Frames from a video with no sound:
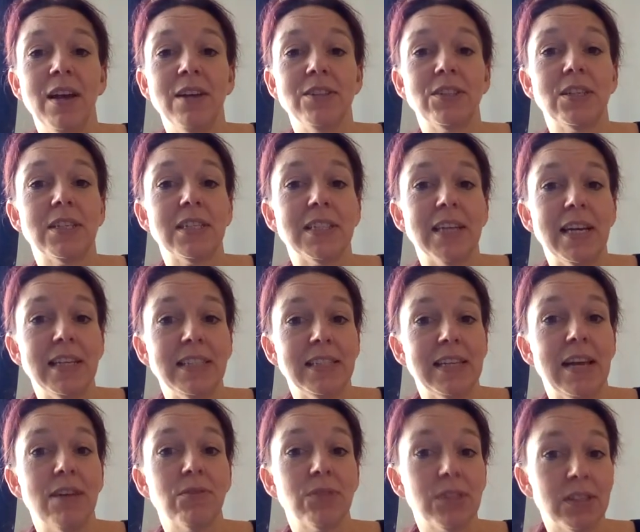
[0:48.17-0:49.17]
So today's
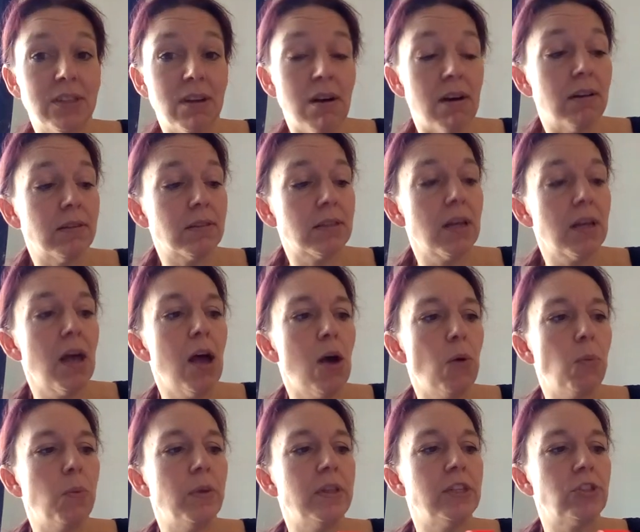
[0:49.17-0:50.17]
sound starts
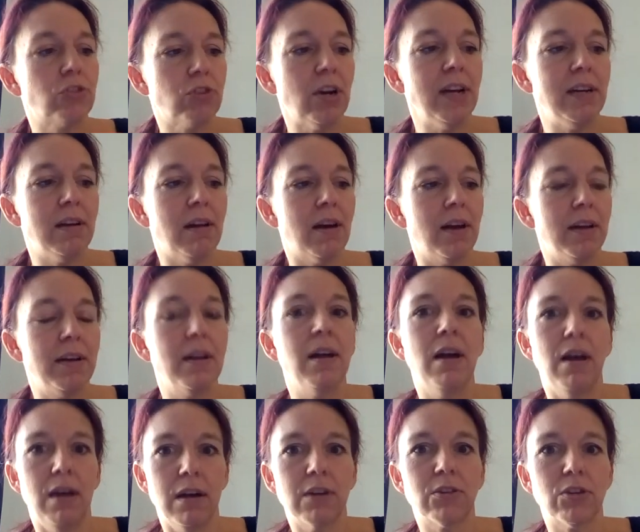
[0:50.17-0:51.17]
with a straight line
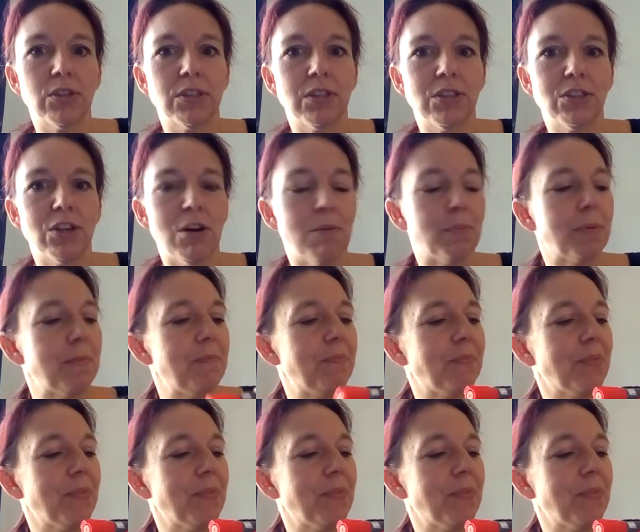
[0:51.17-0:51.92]
across the top.